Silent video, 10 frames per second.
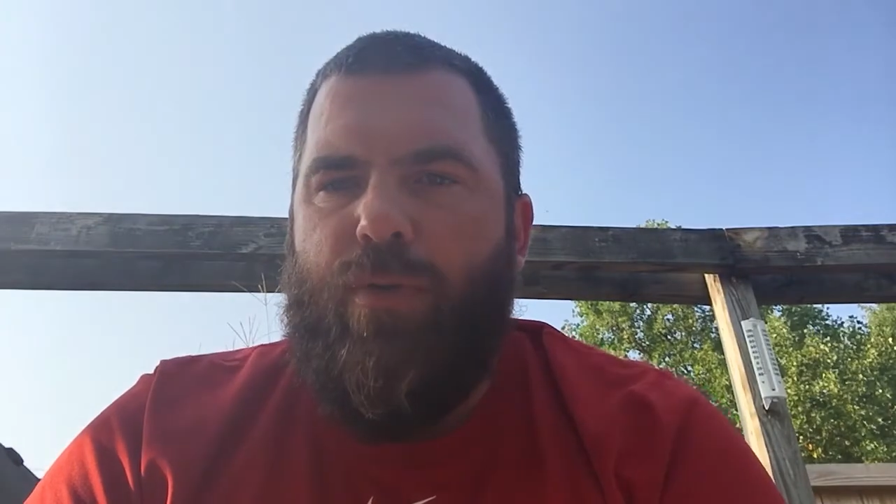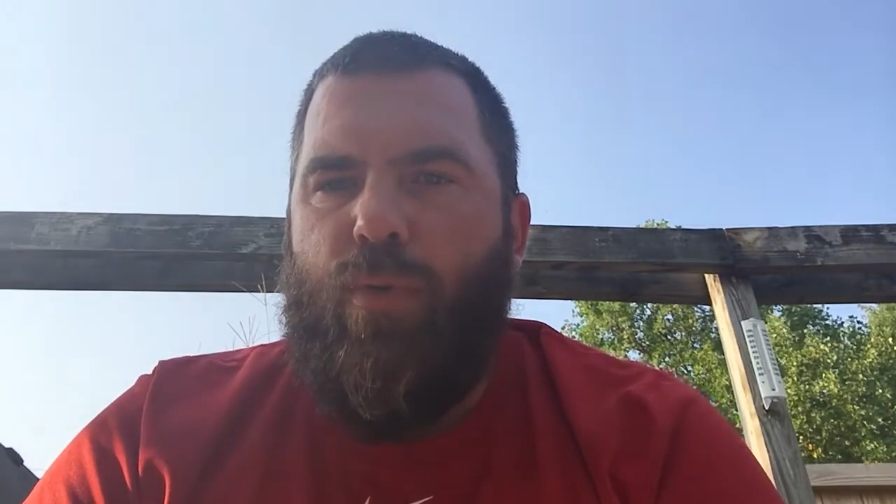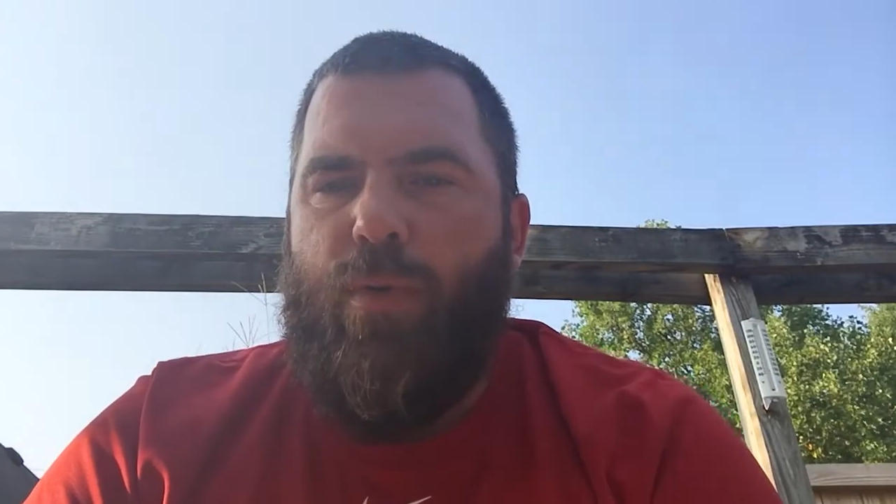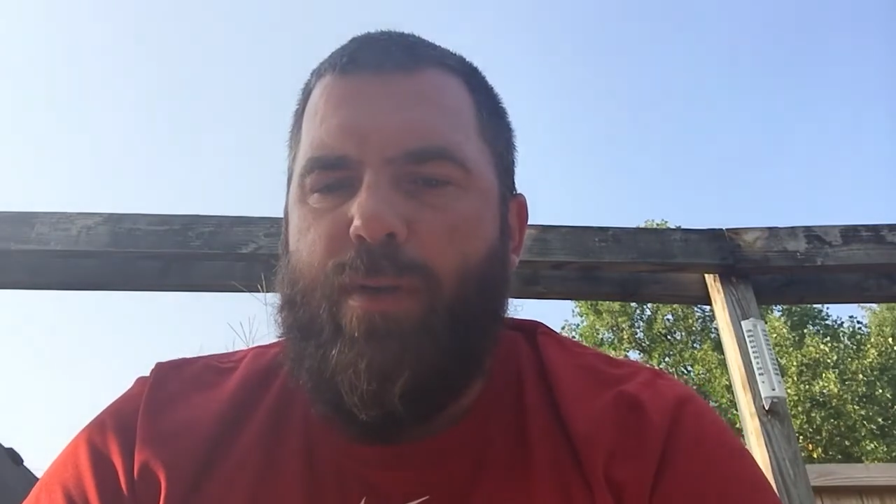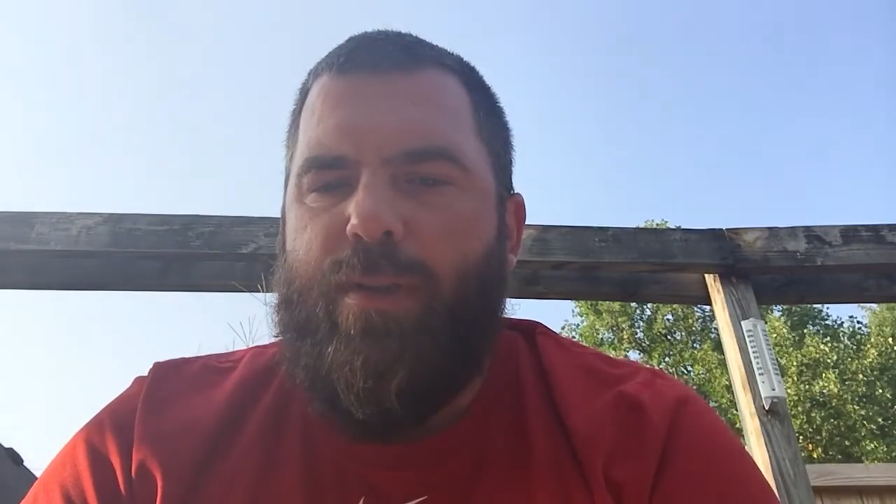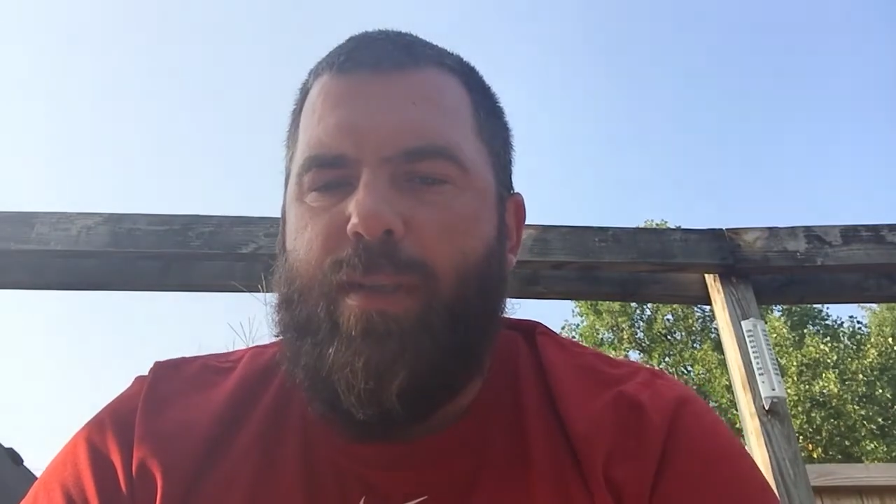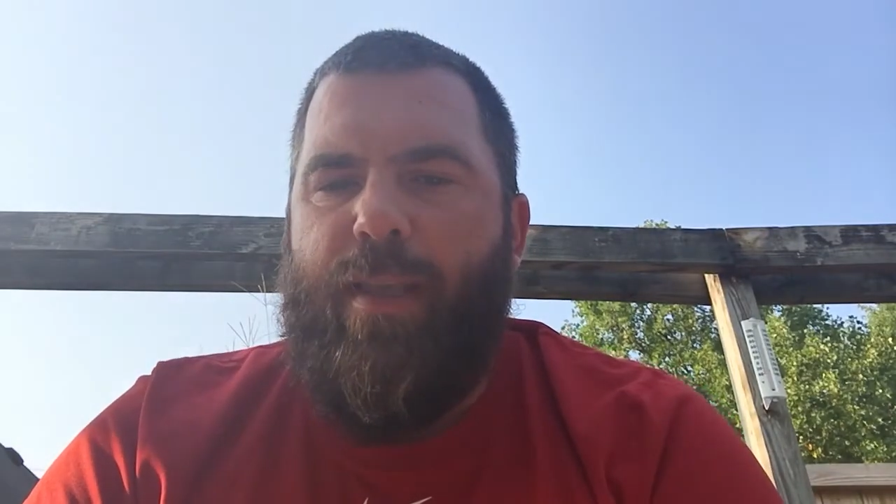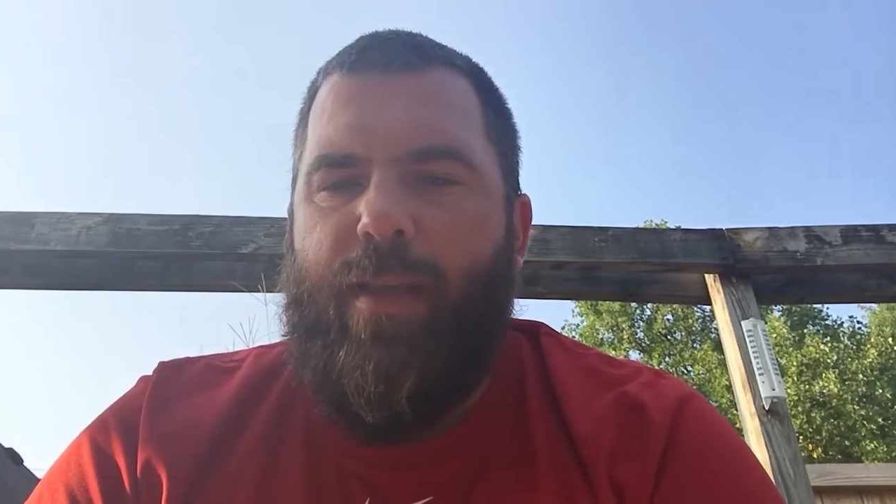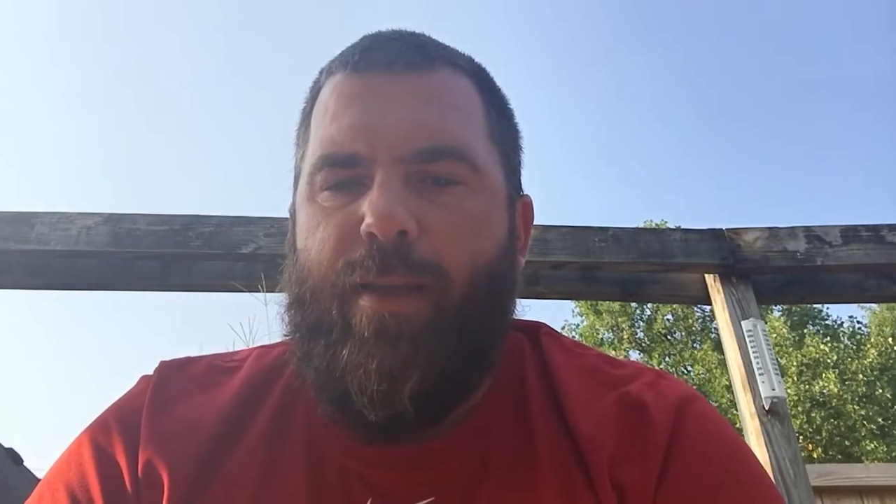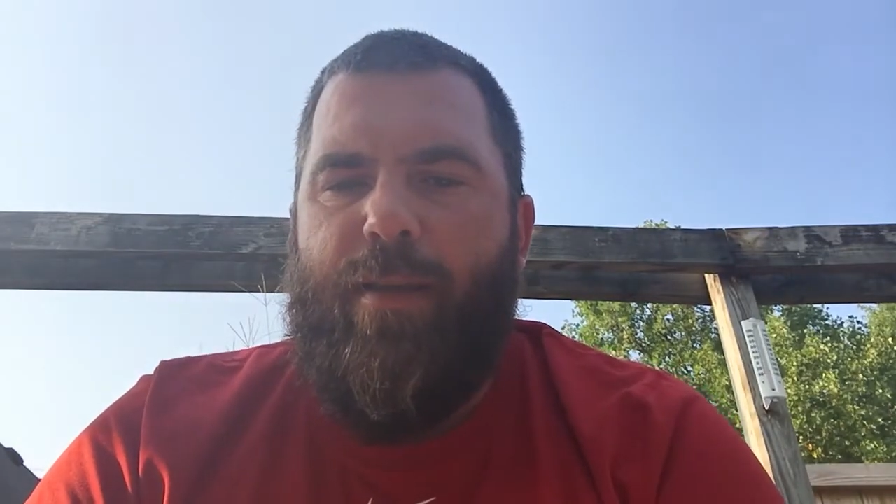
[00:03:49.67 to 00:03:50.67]
towards
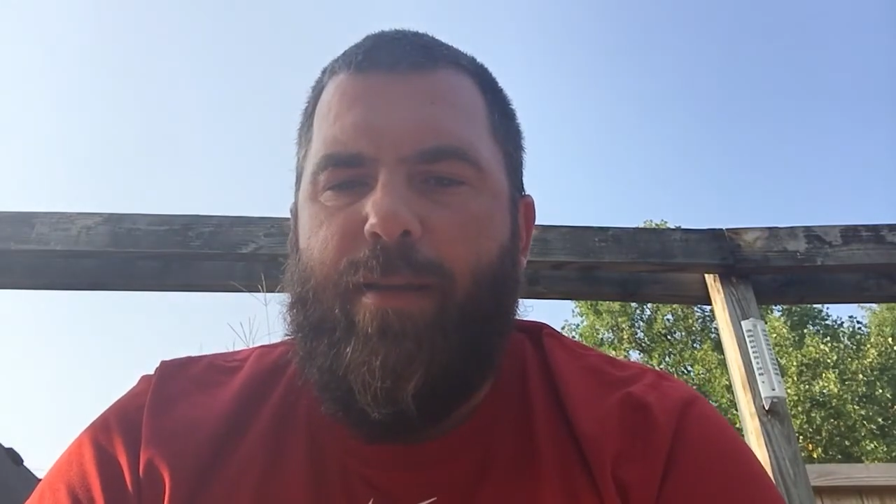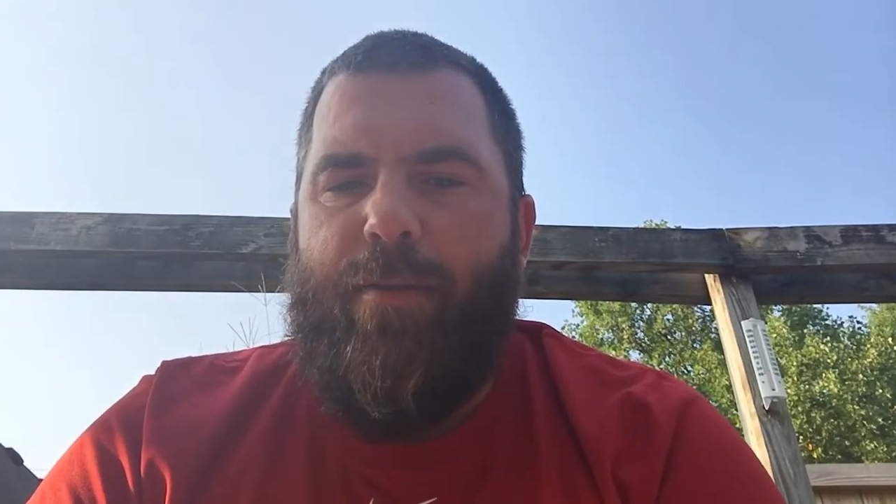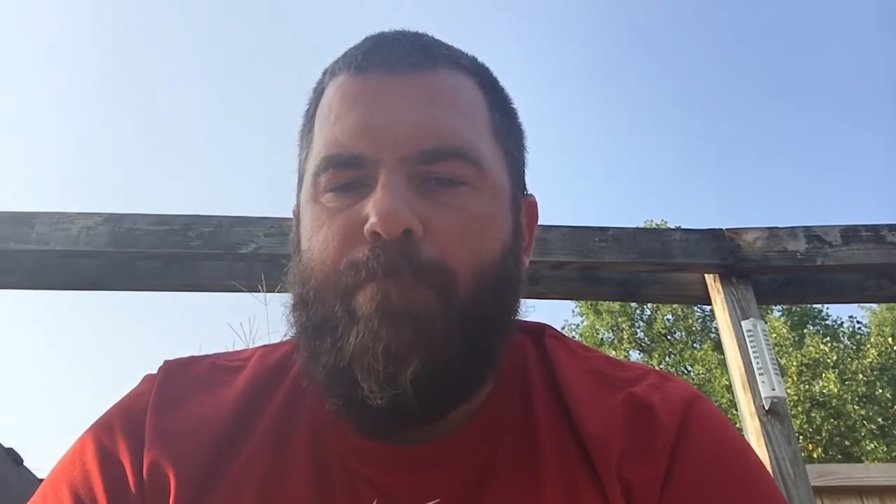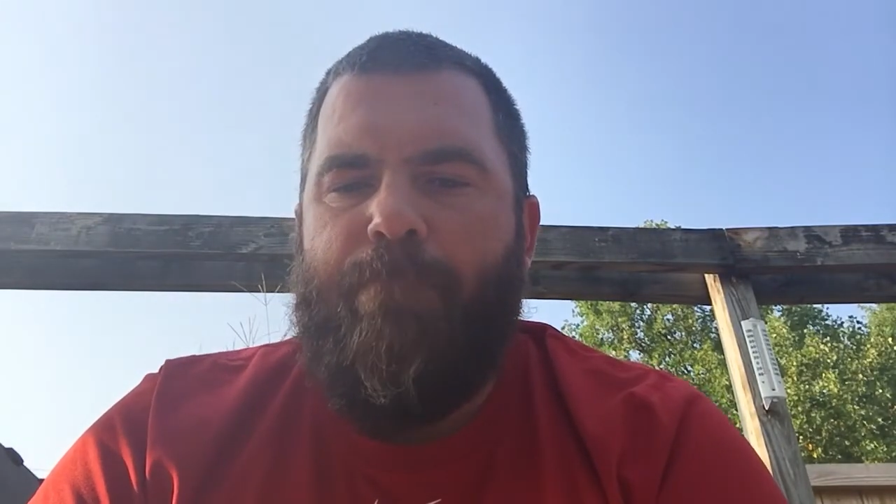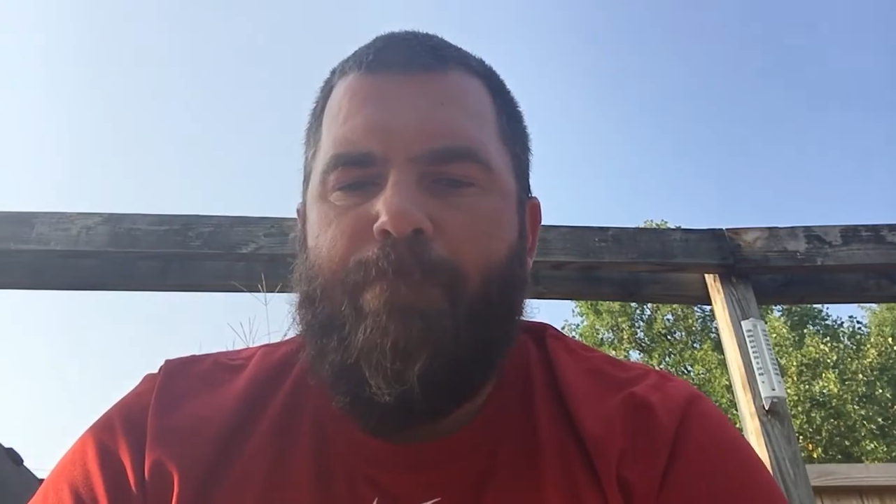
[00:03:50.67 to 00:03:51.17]
the